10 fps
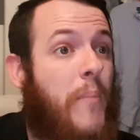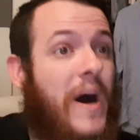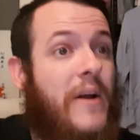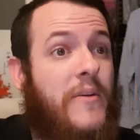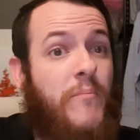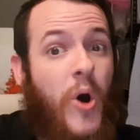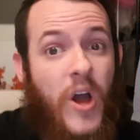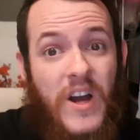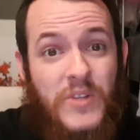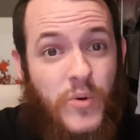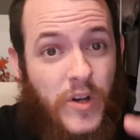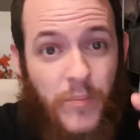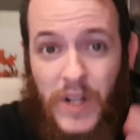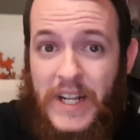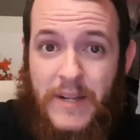but my eyes were
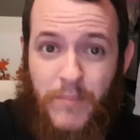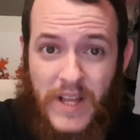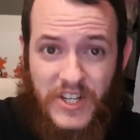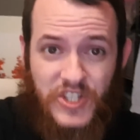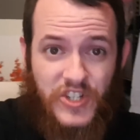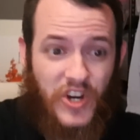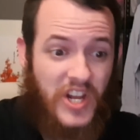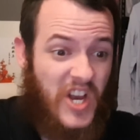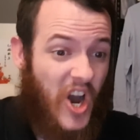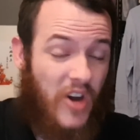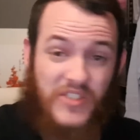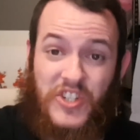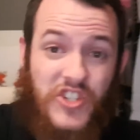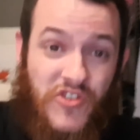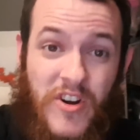completely bloodshot. I was
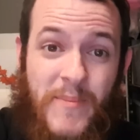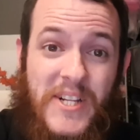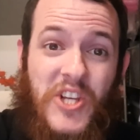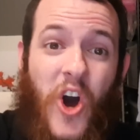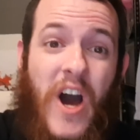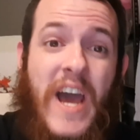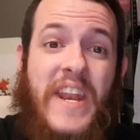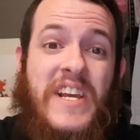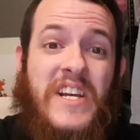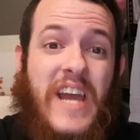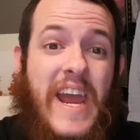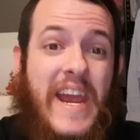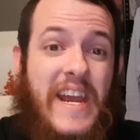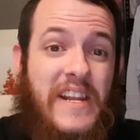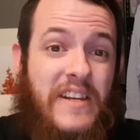extremely tired
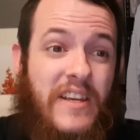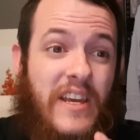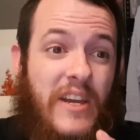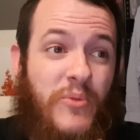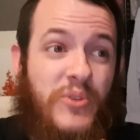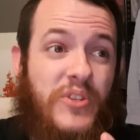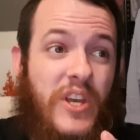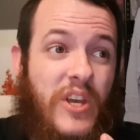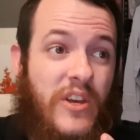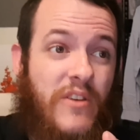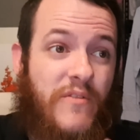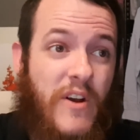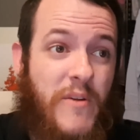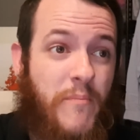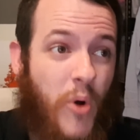and it was
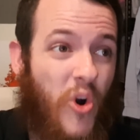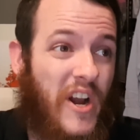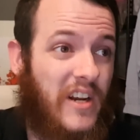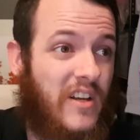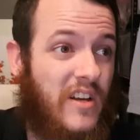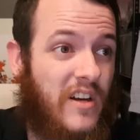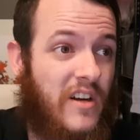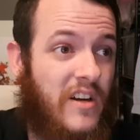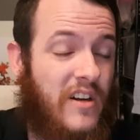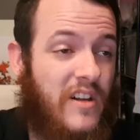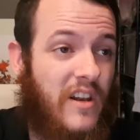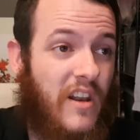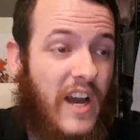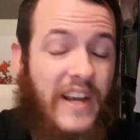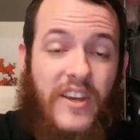very boring.
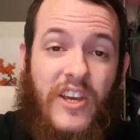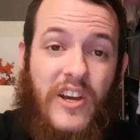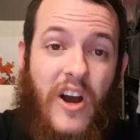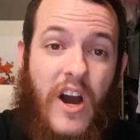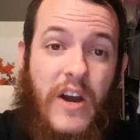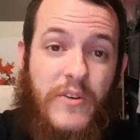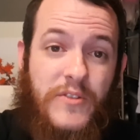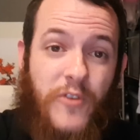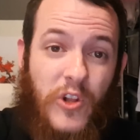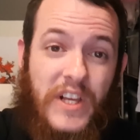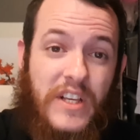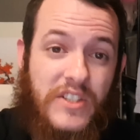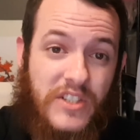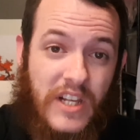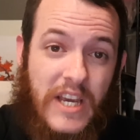Like, I was falling
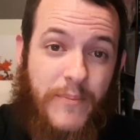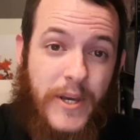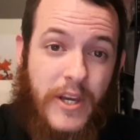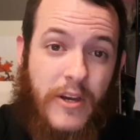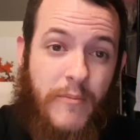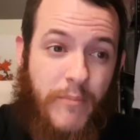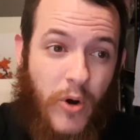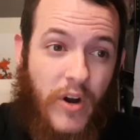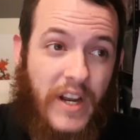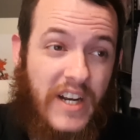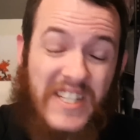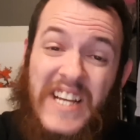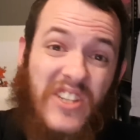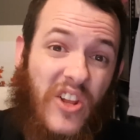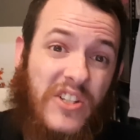asleep. Boring, and it
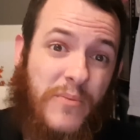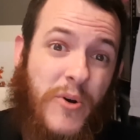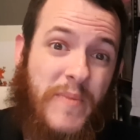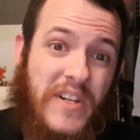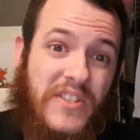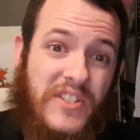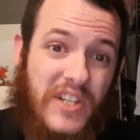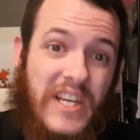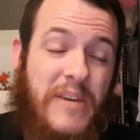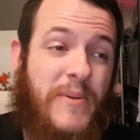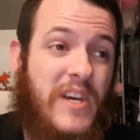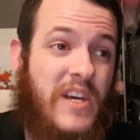takes a lot to put me to sleep,